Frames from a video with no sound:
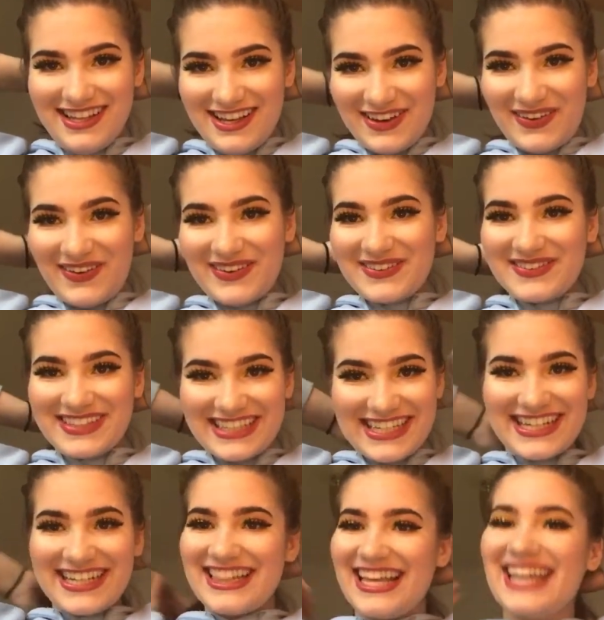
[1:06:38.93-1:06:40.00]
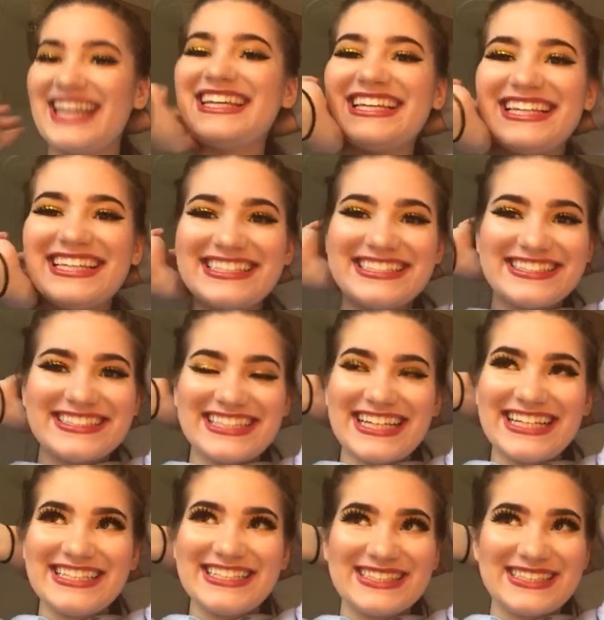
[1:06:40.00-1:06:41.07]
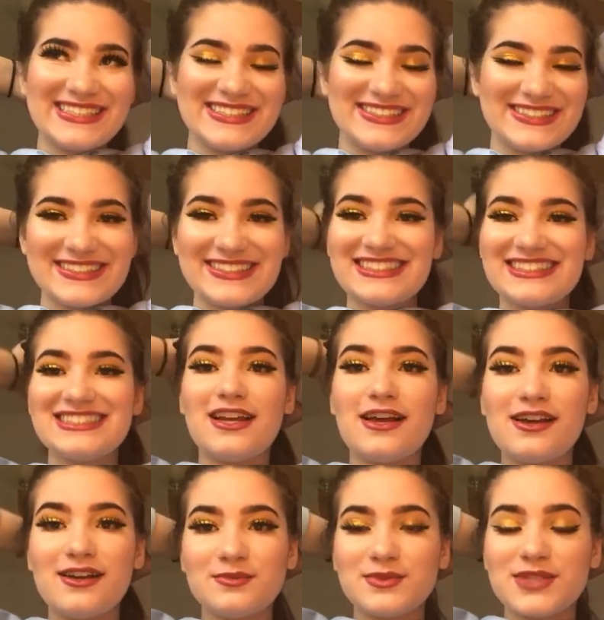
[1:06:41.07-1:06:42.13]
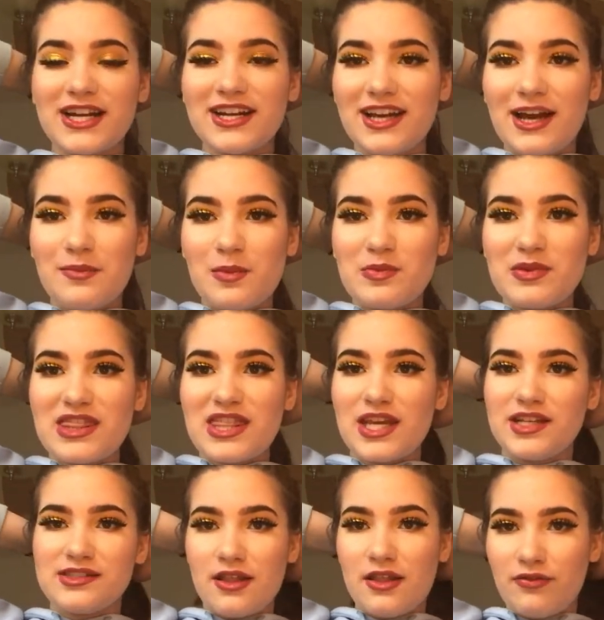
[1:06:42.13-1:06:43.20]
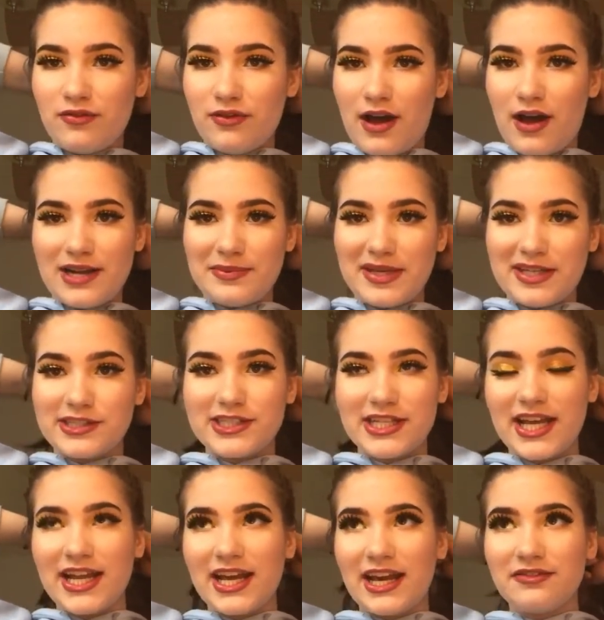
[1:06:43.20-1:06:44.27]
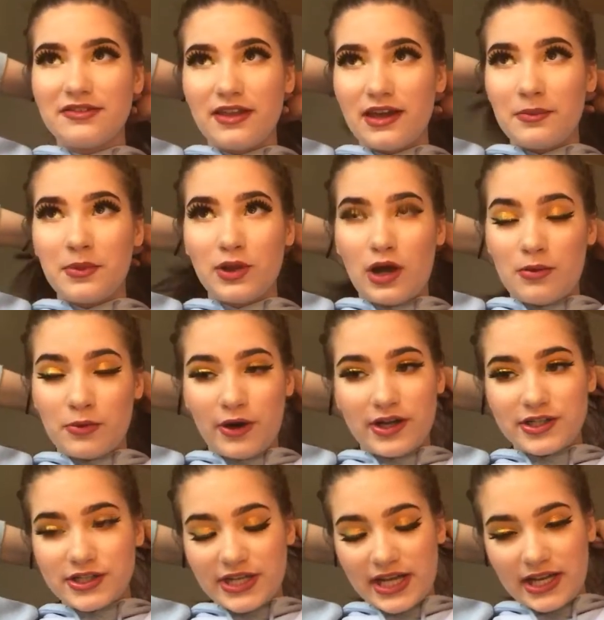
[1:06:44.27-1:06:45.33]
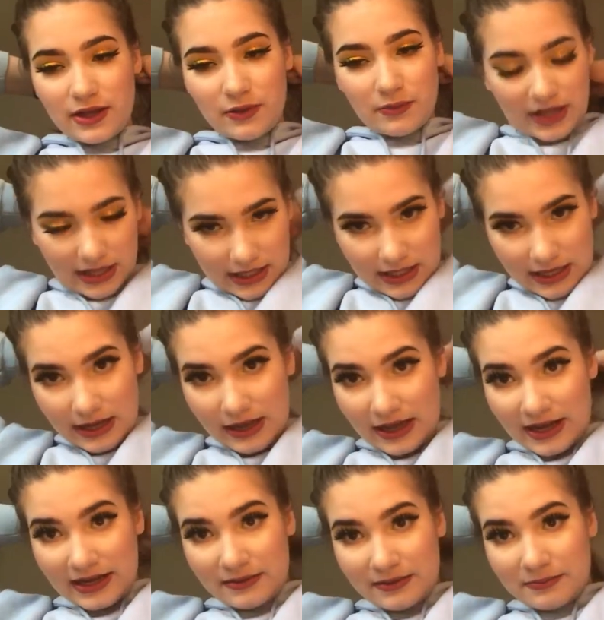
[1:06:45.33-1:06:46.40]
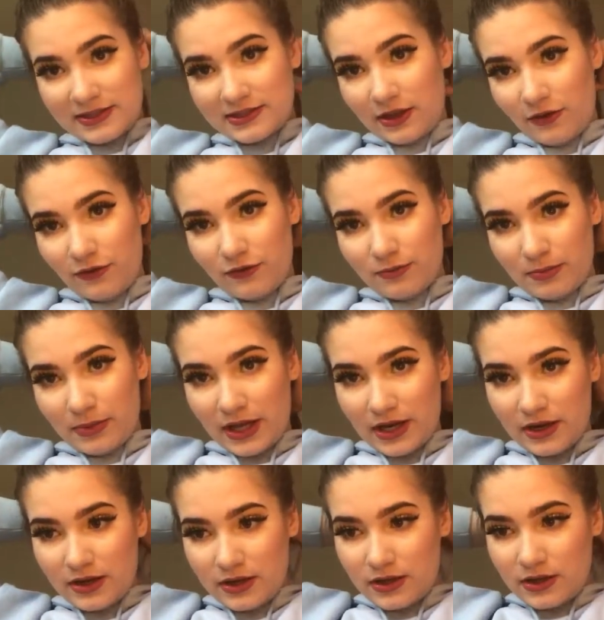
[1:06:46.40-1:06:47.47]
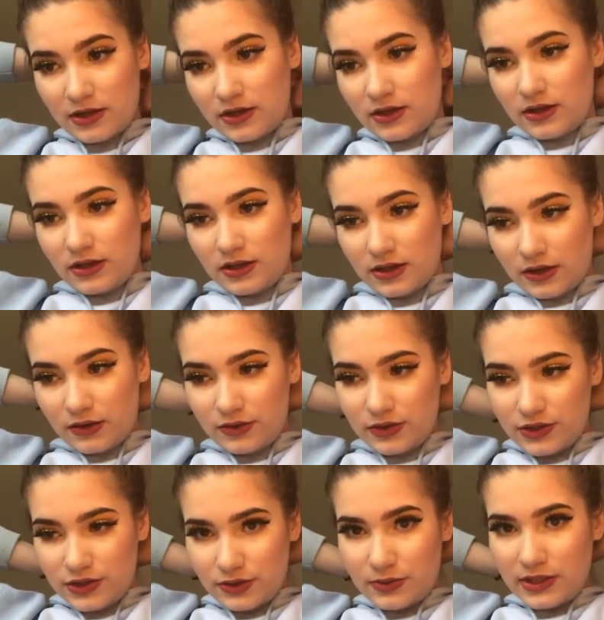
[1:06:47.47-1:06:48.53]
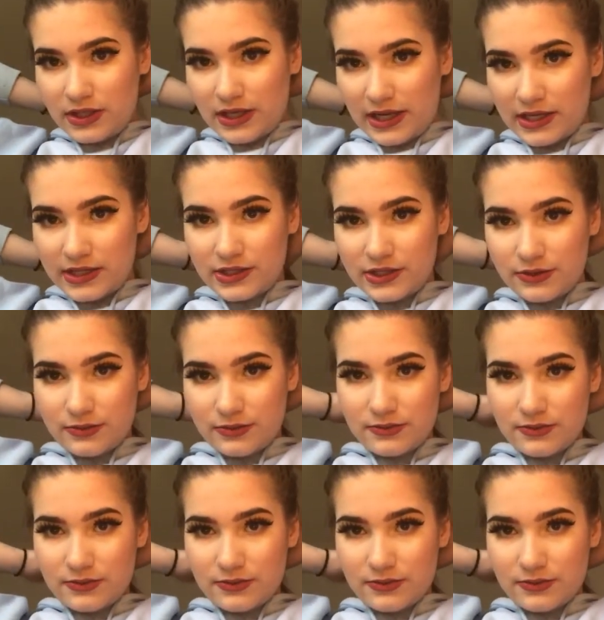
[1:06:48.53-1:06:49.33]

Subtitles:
Quote of the year. Thank you. Thank you. I'm trying to come up with things on the fly to be entertaining. I feel like I'm a lot more entertaining when I can edit myself, but, you know, you do what you gotta do.